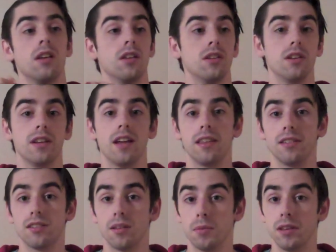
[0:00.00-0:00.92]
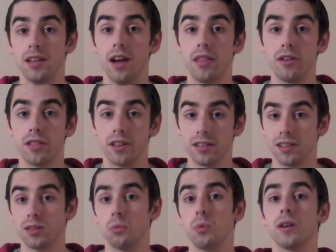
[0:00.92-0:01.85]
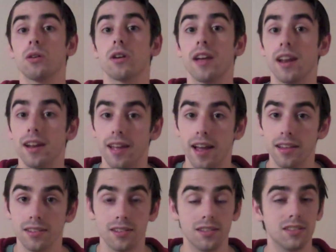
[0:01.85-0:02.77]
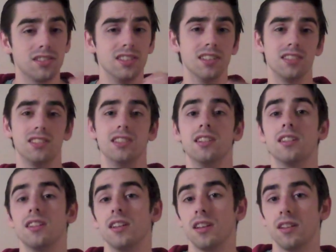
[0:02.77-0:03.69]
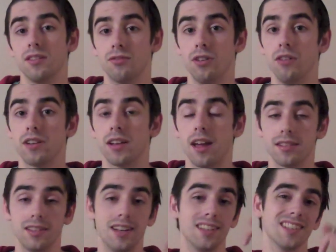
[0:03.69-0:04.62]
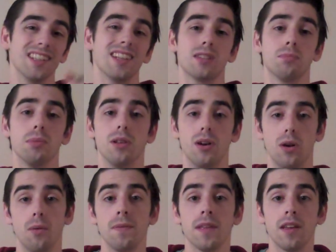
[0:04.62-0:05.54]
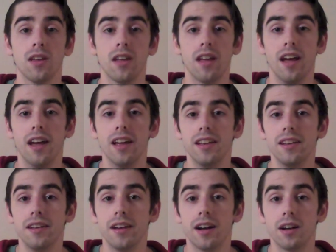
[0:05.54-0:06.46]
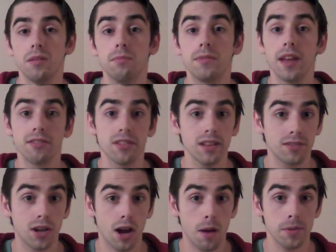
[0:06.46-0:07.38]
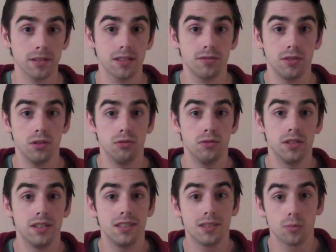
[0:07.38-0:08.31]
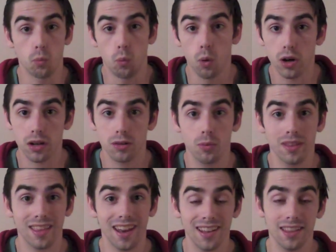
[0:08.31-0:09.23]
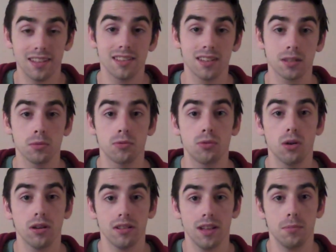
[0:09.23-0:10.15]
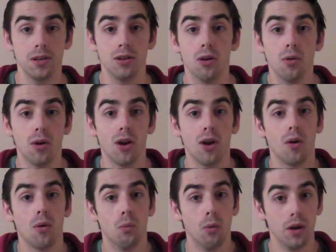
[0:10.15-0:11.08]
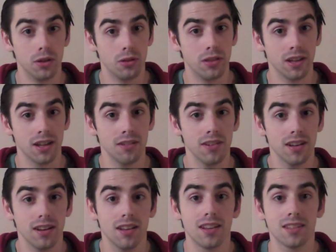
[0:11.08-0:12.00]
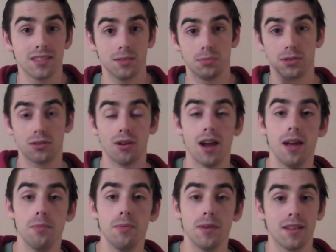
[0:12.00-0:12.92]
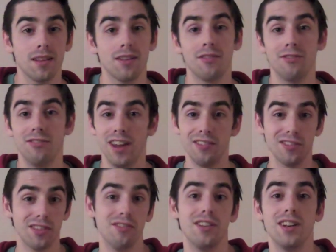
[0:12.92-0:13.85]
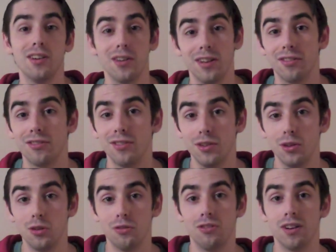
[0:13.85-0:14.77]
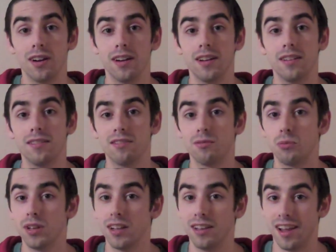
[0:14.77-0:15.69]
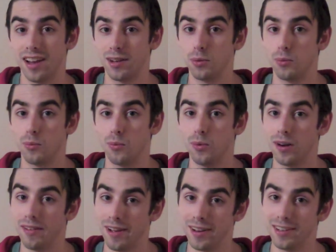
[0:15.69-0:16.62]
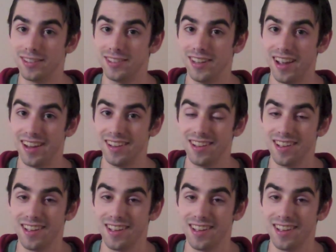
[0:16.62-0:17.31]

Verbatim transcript: You can get some of the other things like the weak organic acids, shilajit, fulvic acid, at the links below. And uh, definitely leave comments if you've worked with any of these things before and let me know what you think of it. Subscribe. Favorite the video if you've uh, really liked what I've had to say.